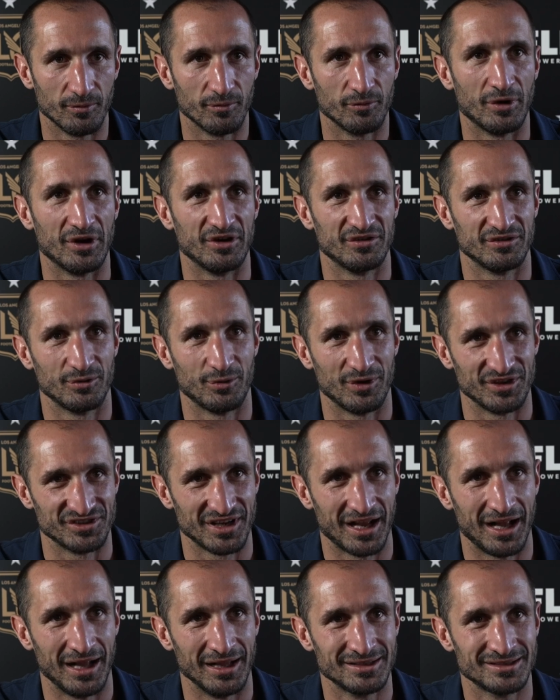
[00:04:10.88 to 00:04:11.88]

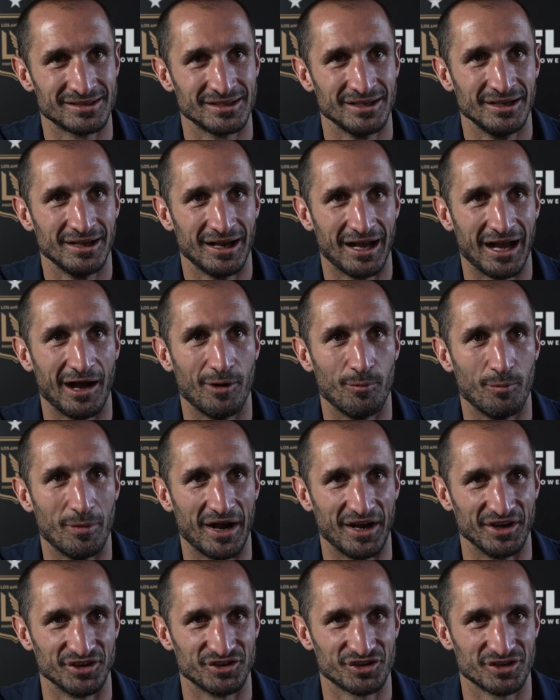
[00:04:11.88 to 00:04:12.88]
results how
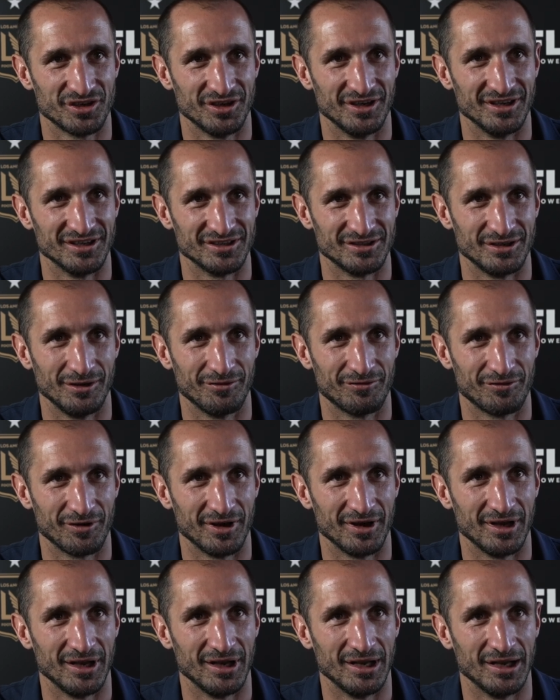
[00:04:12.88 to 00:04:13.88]
much is
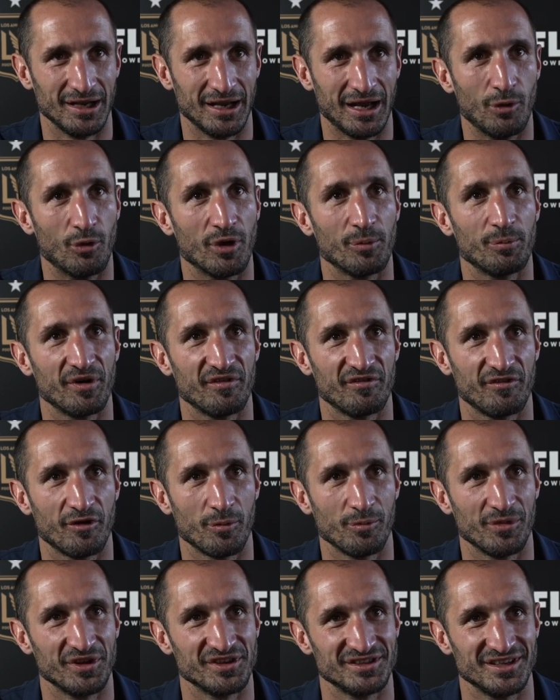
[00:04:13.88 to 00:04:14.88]
different our
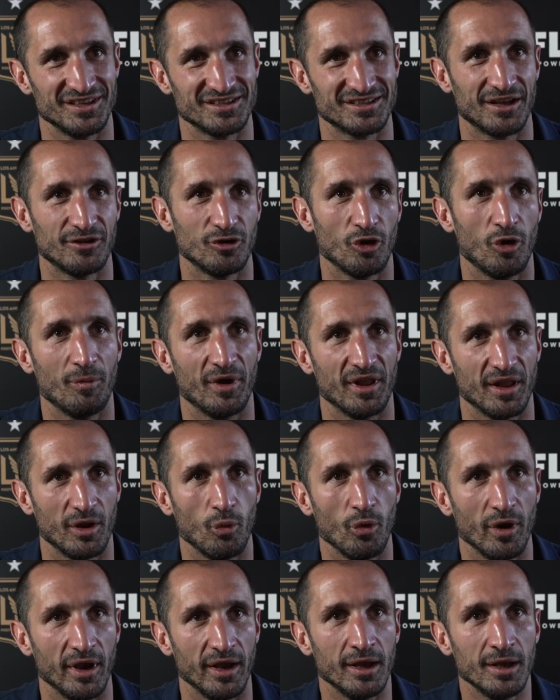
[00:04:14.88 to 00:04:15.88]
performances at home and
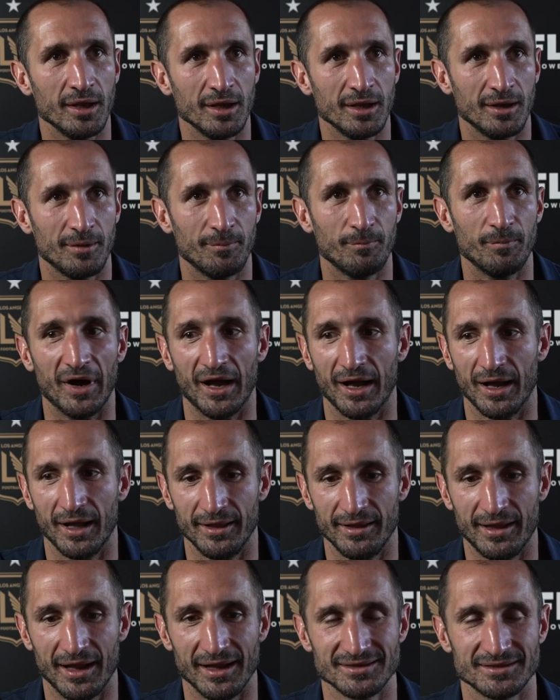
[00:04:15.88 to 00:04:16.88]
away.
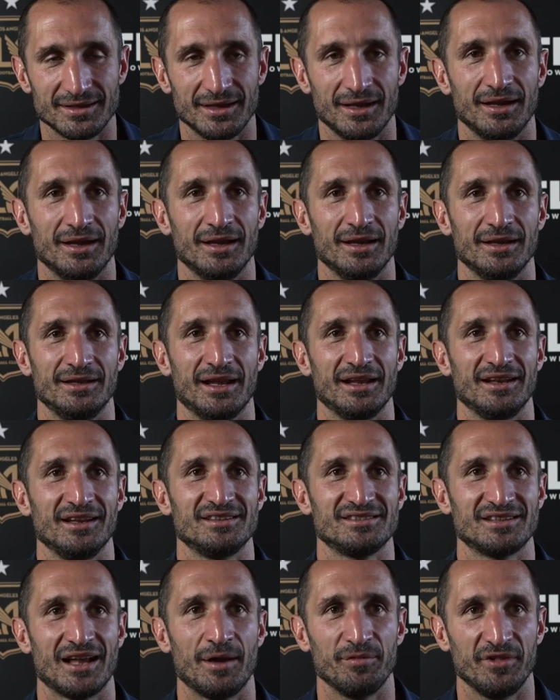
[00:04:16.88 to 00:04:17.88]
But that
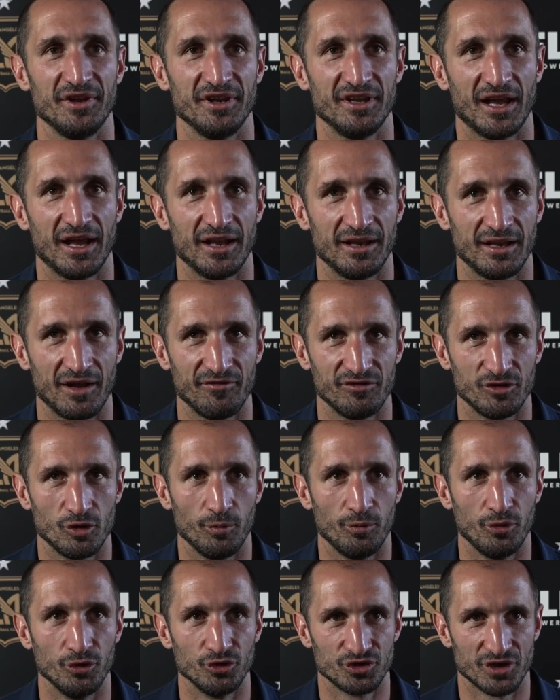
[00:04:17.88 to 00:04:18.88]
is something that have
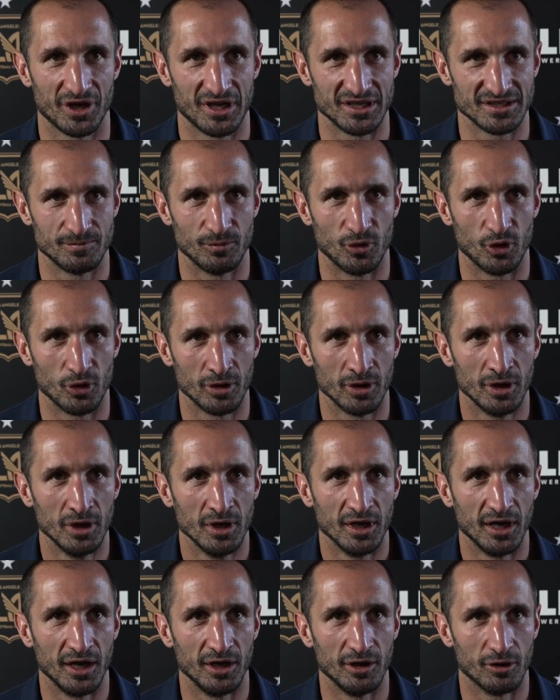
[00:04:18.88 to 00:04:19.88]
to push us more
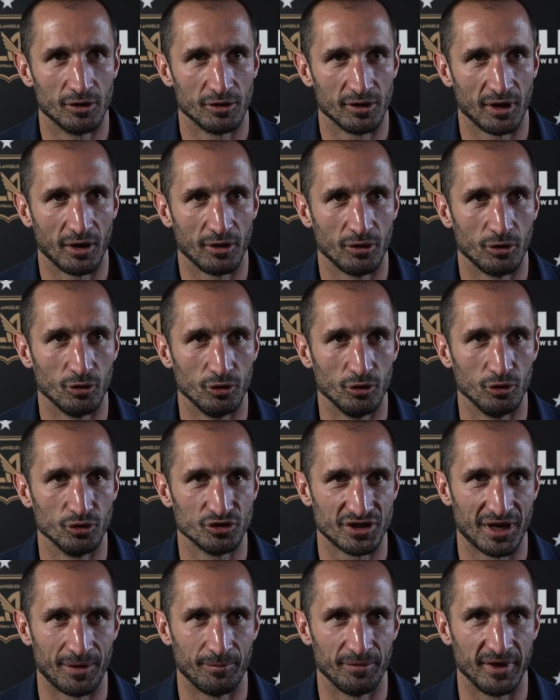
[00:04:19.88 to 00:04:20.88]
in order to do
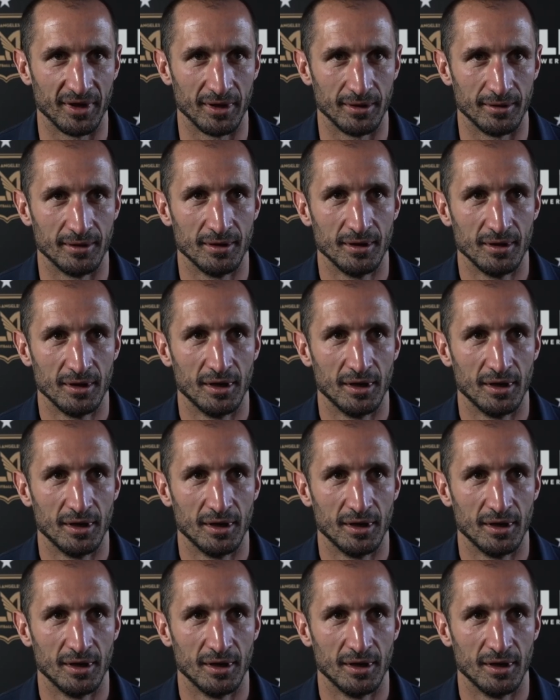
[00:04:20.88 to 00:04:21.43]
something